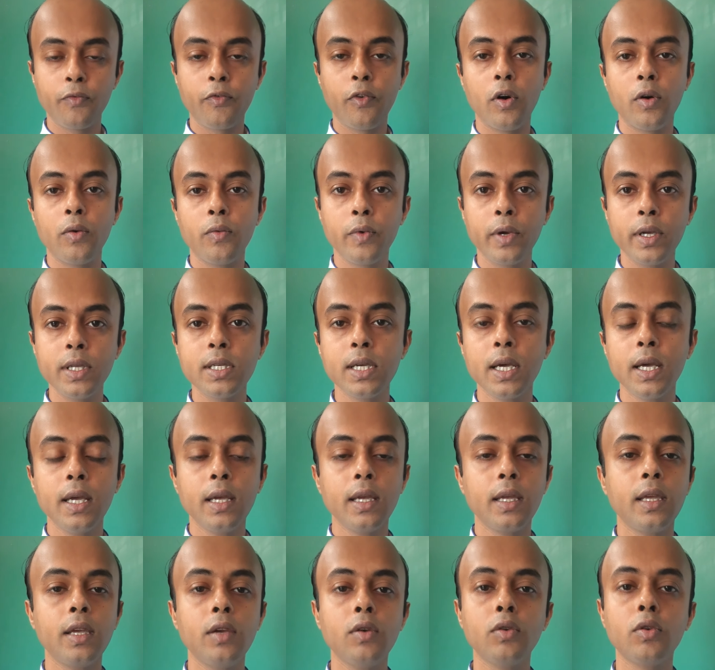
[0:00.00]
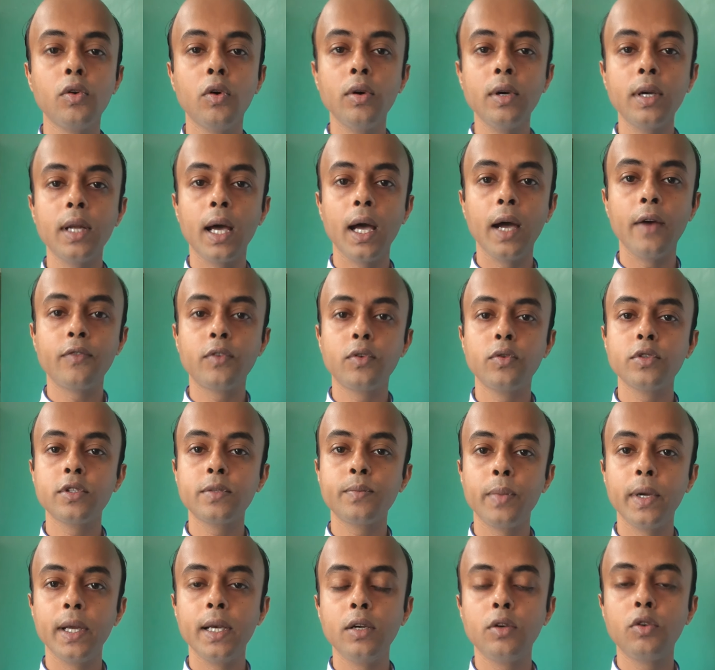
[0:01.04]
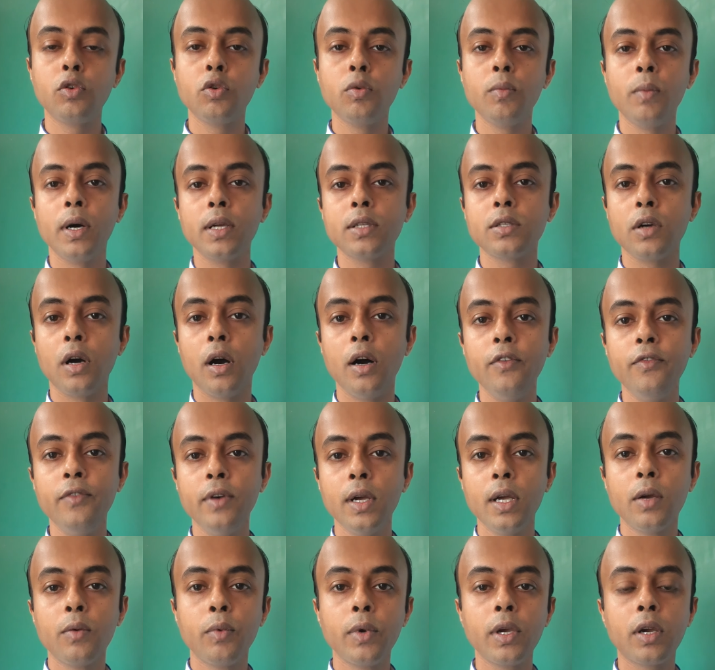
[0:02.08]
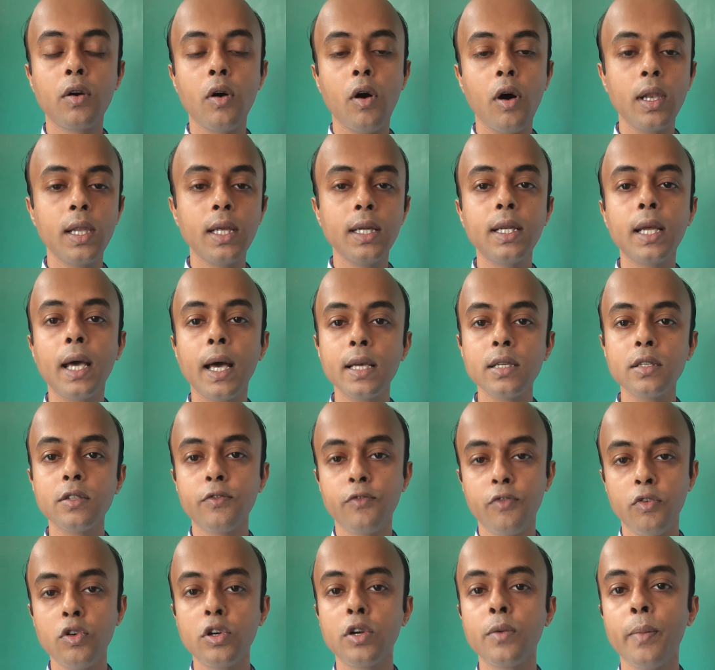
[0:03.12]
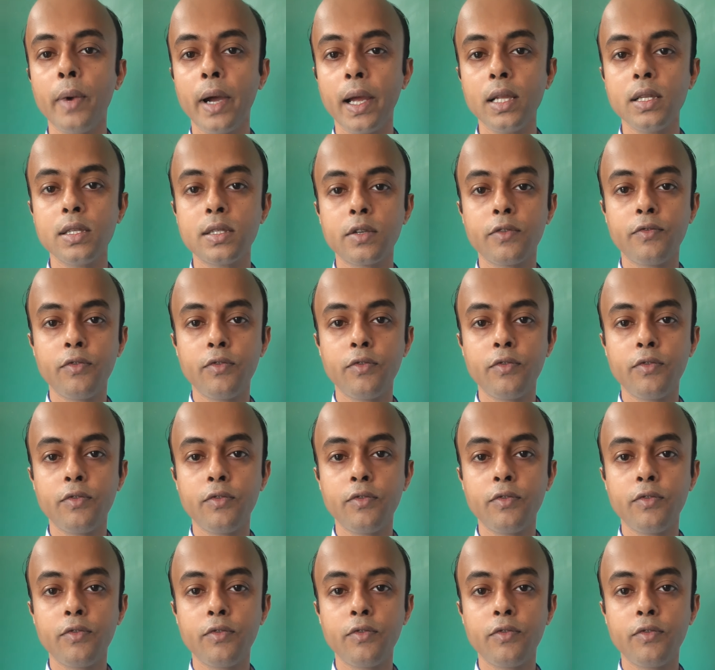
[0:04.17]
for which you don't have to spend too much of, we call it as food miles.